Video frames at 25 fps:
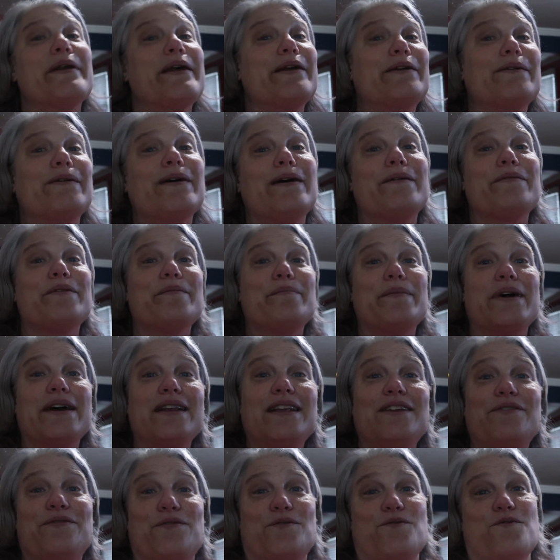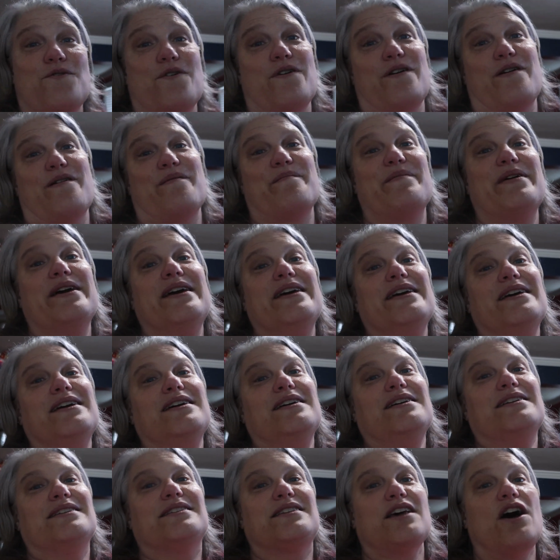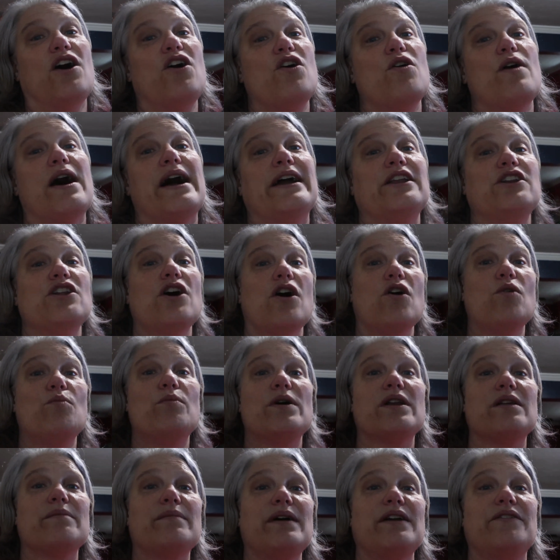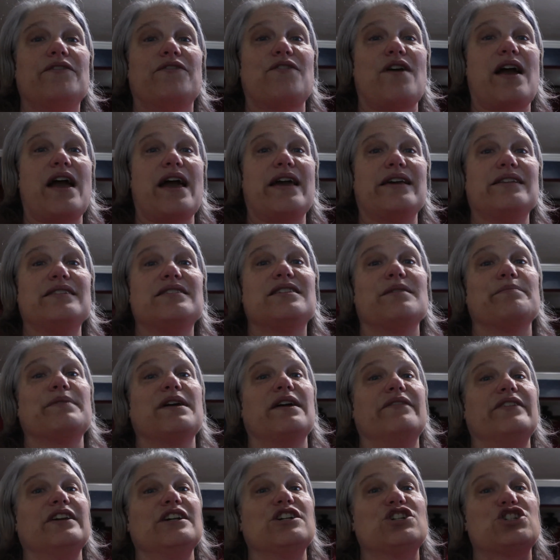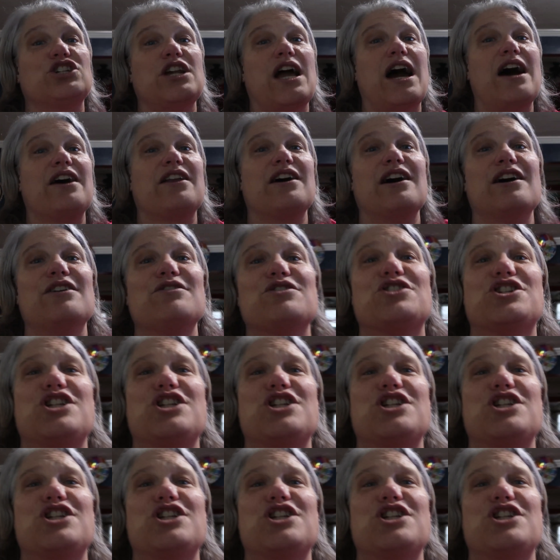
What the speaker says: I don't have the money for them. So I know one of my friends, I'm giving a shout out,